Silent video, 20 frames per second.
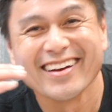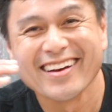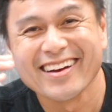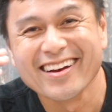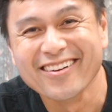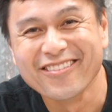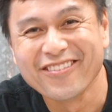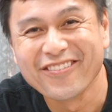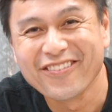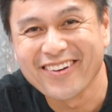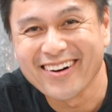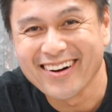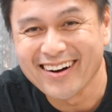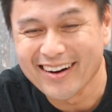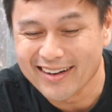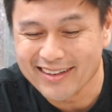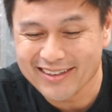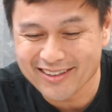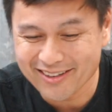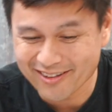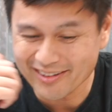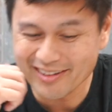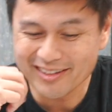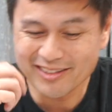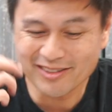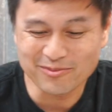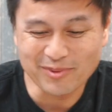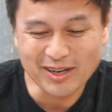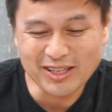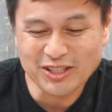if uh, you're
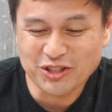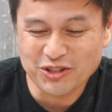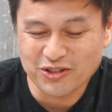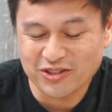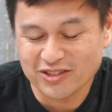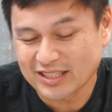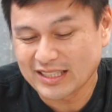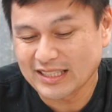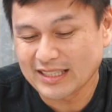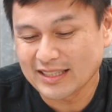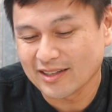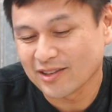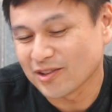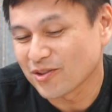into my journey